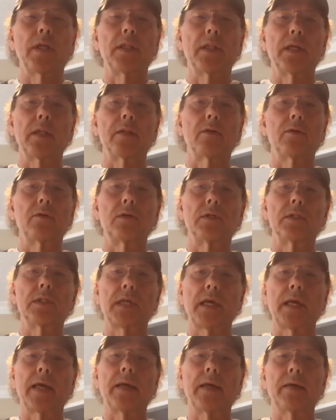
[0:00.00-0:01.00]
then there is
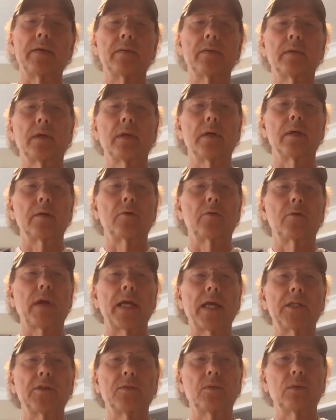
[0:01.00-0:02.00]
a
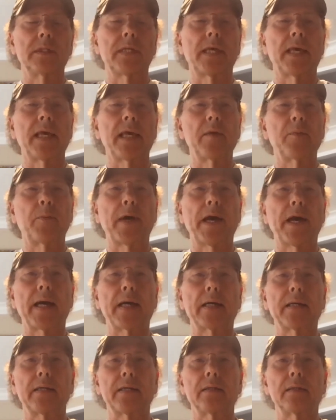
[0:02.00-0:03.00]
gradual take
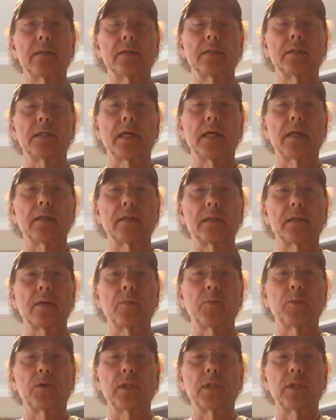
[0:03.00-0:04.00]
back, and it's not
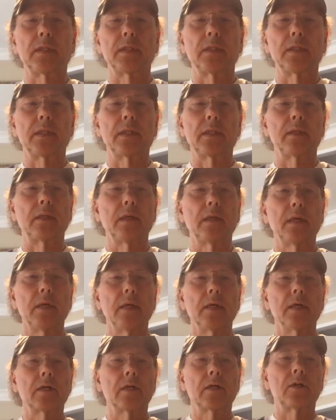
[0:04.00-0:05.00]
completely
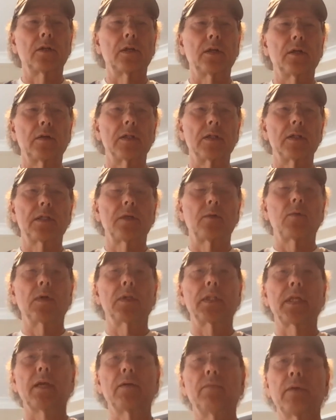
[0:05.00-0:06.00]
clear as to
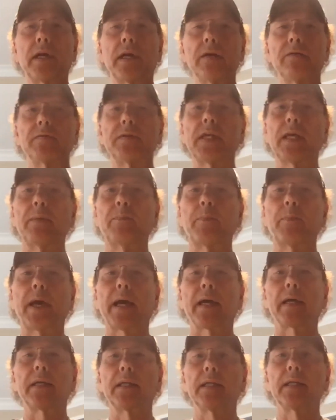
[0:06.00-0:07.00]
what that rate of take
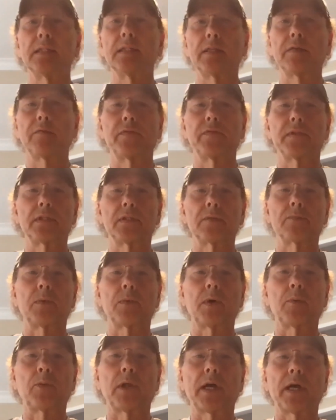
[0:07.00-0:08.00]
back is, if it's
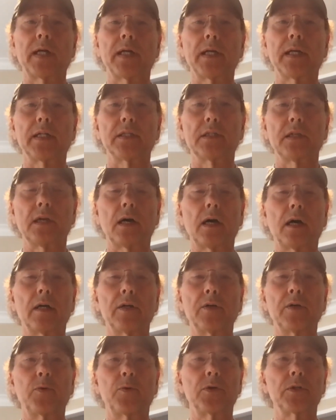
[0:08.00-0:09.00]
applied against
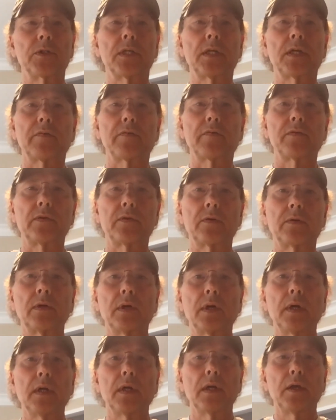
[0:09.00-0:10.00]
100% of their
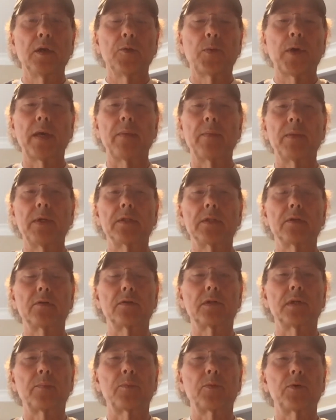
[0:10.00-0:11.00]
payments or
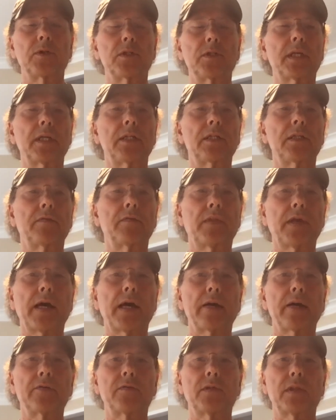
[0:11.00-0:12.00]
some percentage of
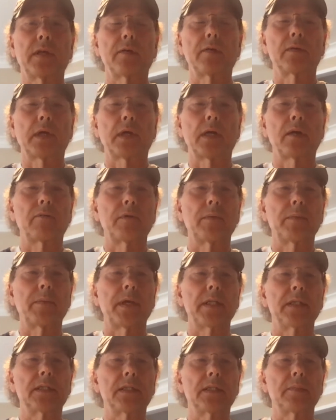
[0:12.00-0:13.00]
that. So that kind of
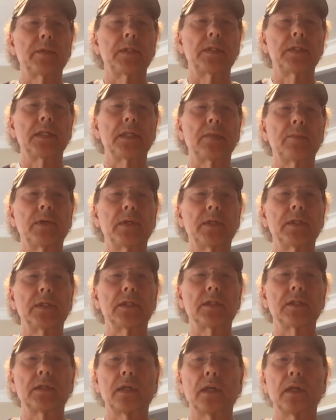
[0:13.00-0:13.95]
remains to be seen, but just